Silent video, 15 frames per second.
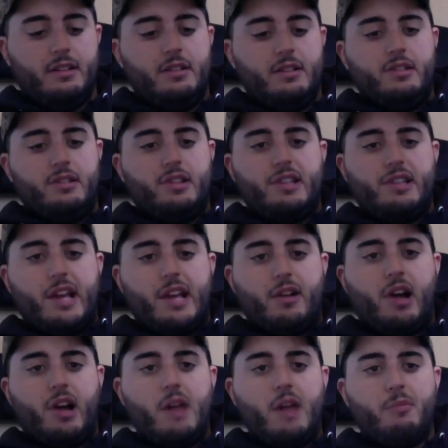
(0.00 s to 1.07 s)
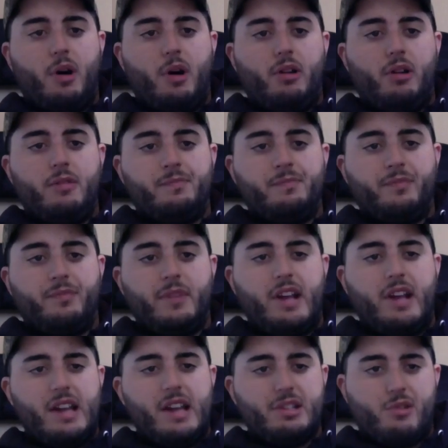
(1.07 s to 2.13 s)
So you take a cotton ball, you
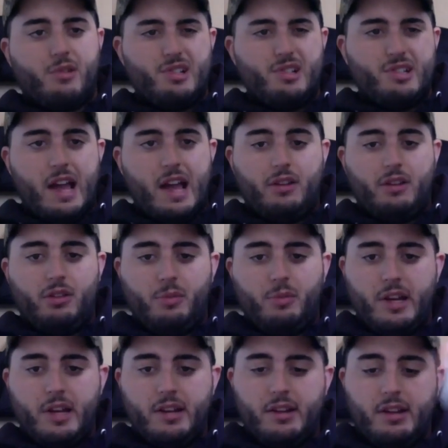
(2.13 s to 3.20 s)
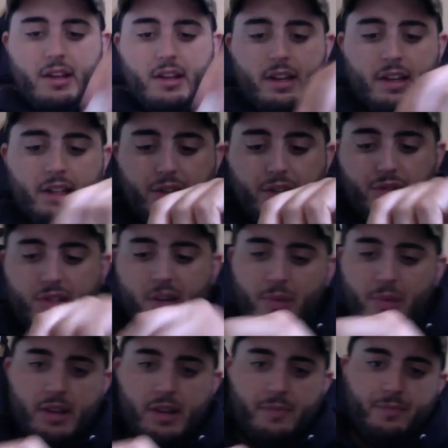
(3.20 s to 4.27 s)
kind of scrunch it down a little bit, and then you dip
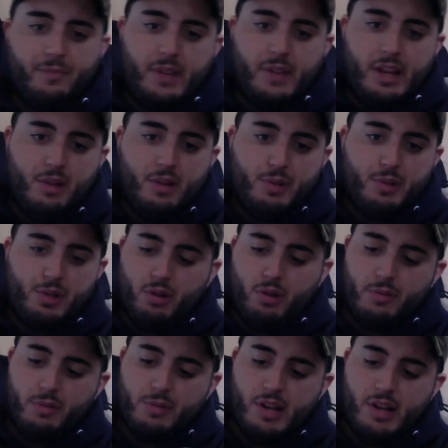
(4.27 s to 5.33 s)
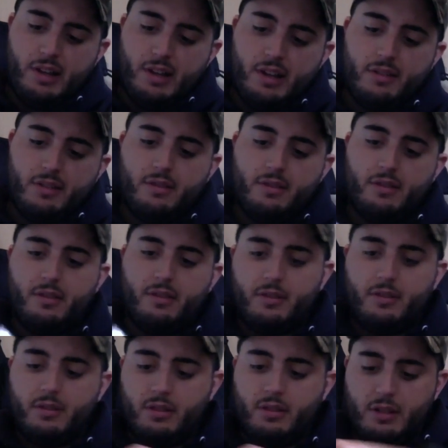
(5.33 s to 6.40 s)
it in your petroleum jelly.
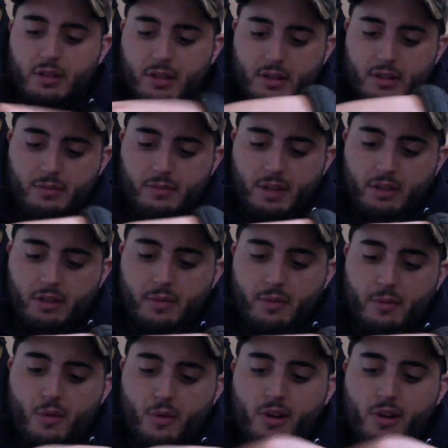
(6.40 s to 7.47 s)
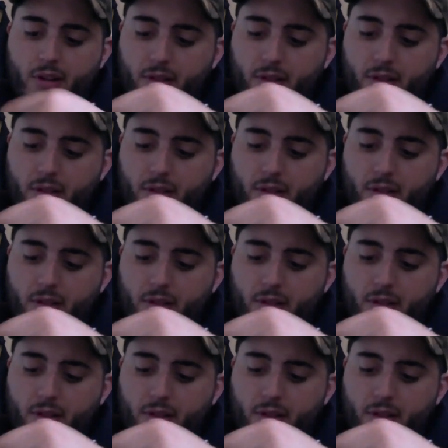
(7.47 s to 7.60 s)
Do a little bit more.